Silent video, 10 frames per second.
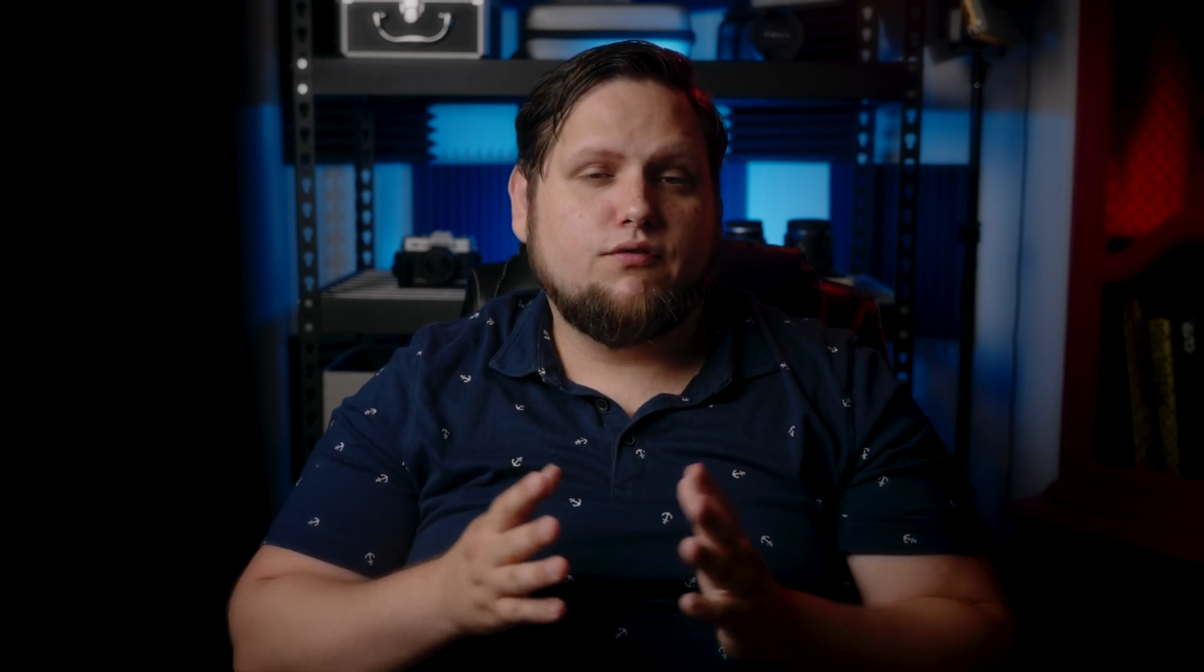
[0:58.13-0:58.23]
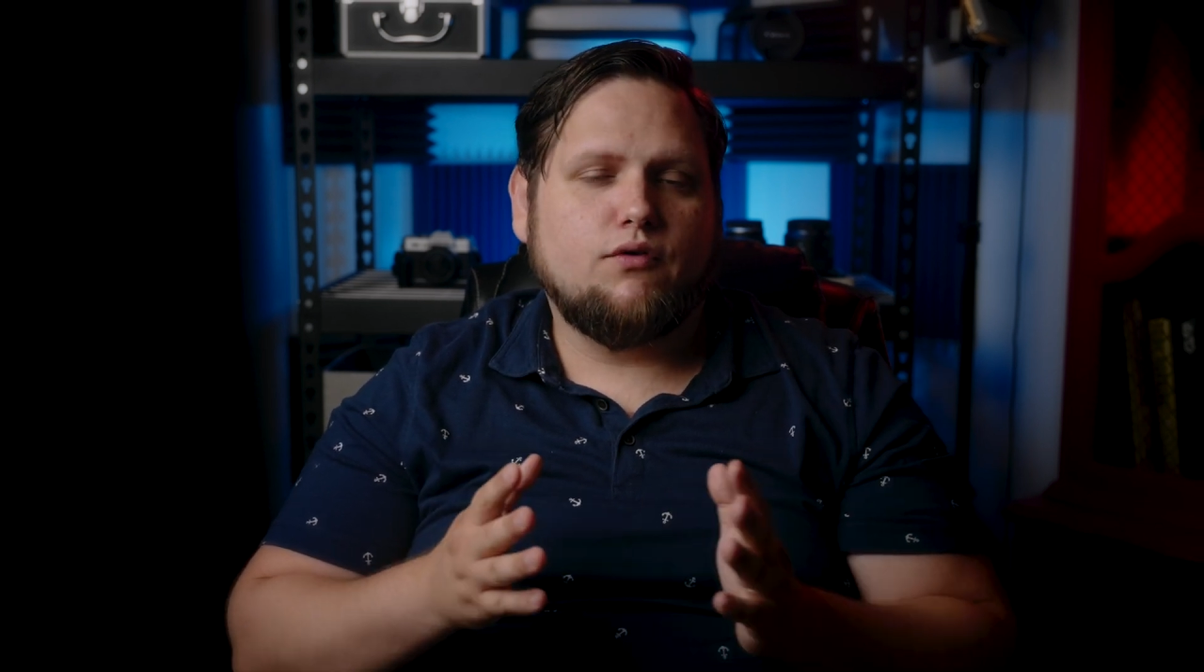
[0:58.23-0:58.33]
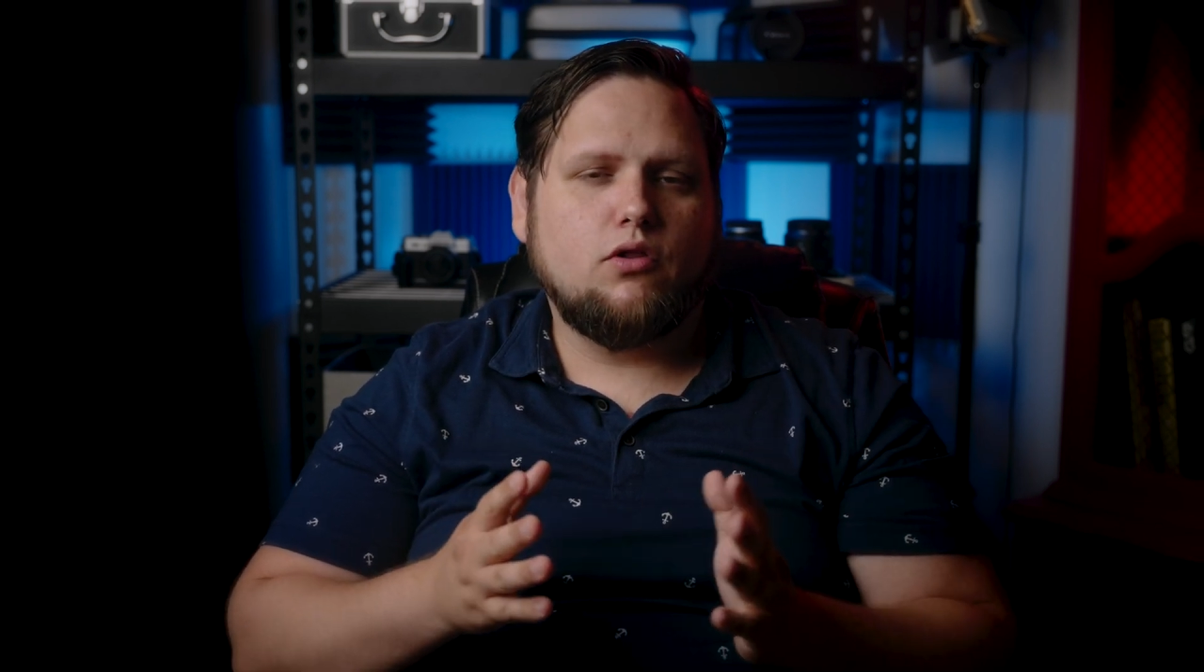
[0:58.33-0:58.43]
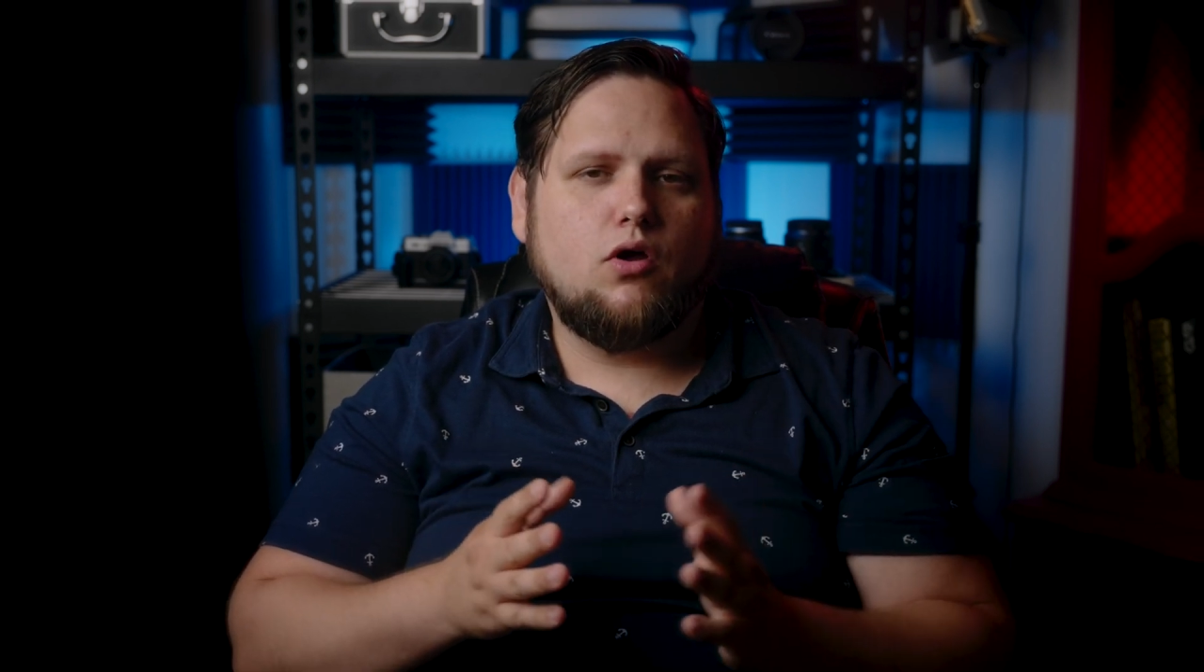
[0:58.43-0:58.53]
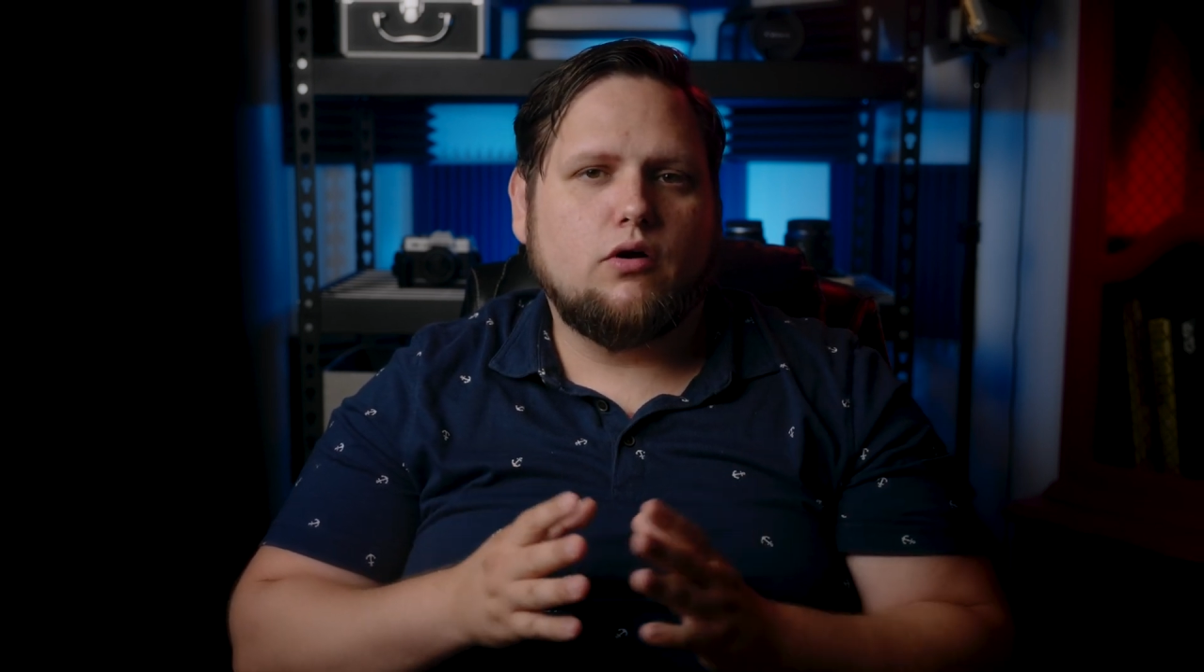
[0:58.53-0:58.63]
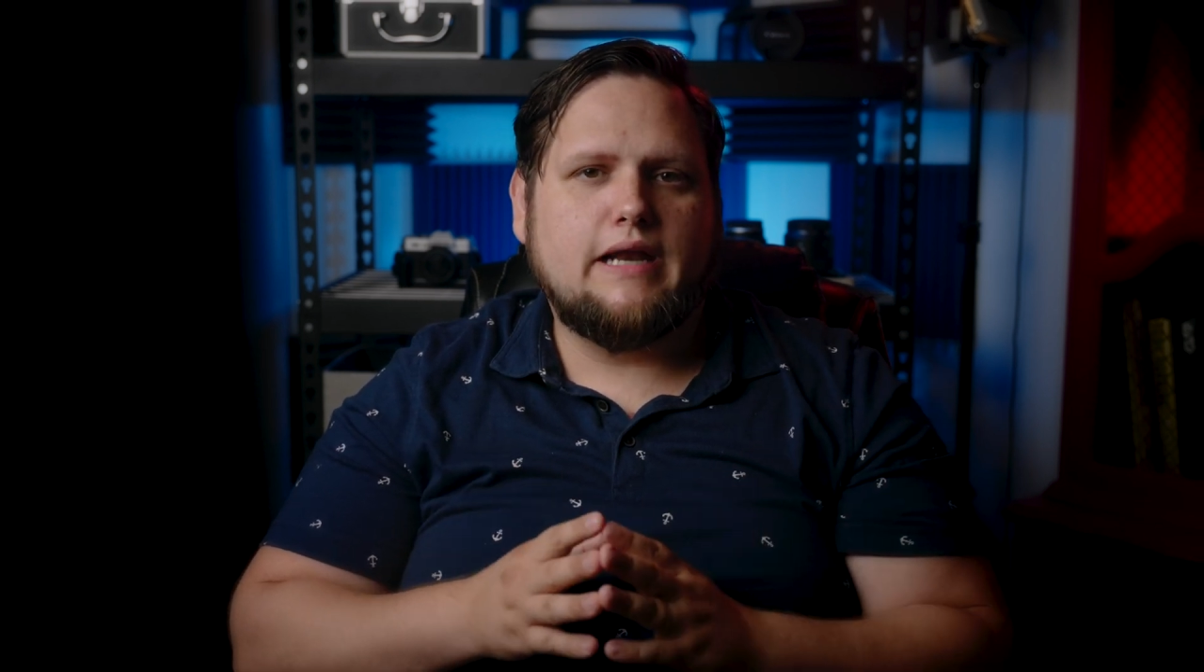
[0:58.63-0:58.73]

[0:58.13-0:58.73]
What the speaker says: for a long